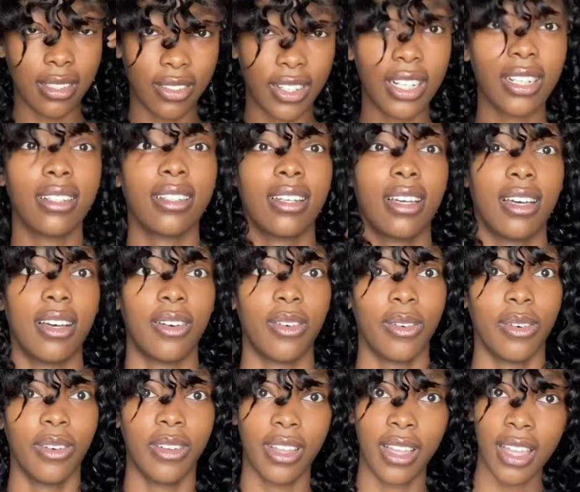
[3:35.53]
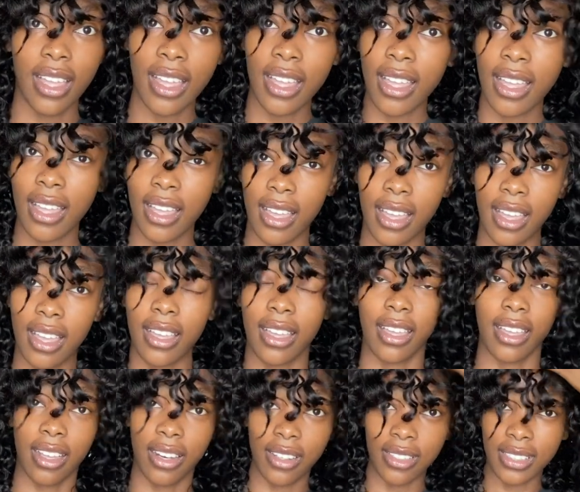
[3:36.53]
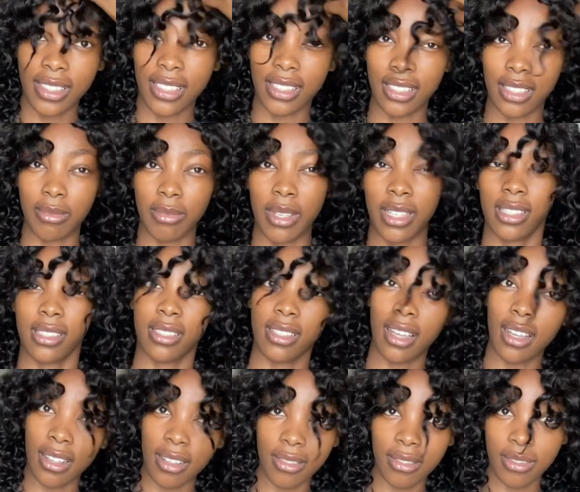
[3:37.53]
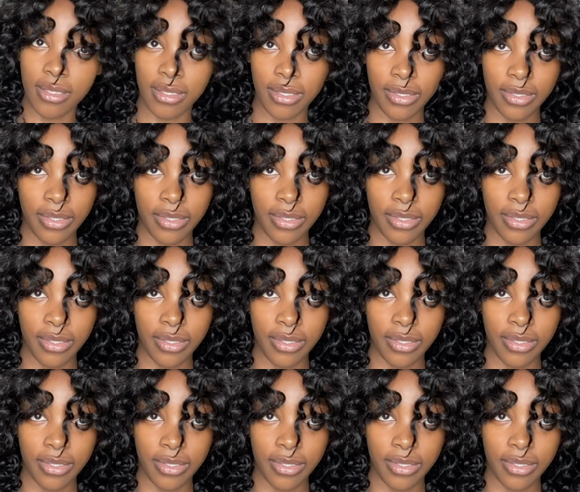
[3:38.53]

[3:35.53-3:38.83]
right now I cannot see myself.